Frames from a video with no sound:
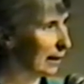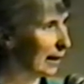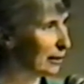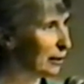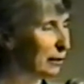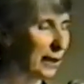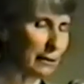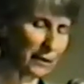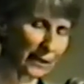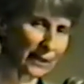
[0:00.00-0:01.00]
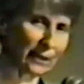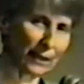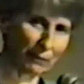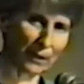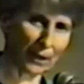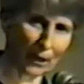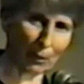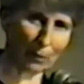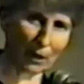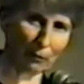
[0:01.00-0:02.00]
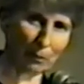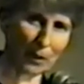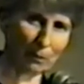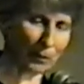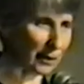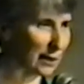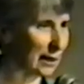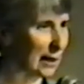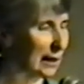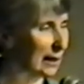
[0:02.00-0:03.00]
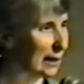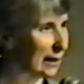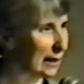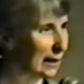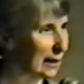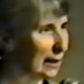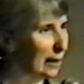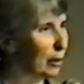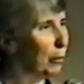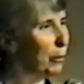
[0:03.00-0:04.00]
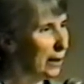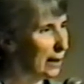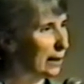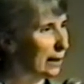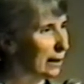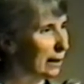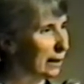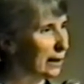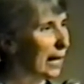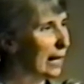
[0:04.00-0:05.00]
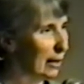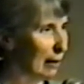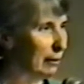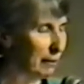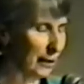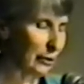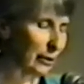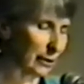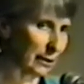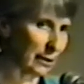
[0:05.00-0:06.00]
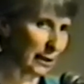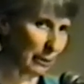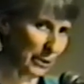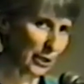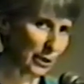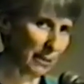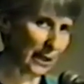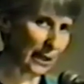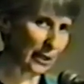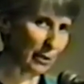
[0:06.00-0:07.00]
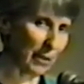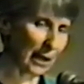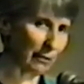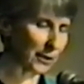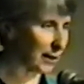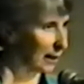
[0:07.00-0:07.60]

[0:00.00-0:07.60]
And so there was this lifting up of a people to say, we now have a vision of participating in democracy.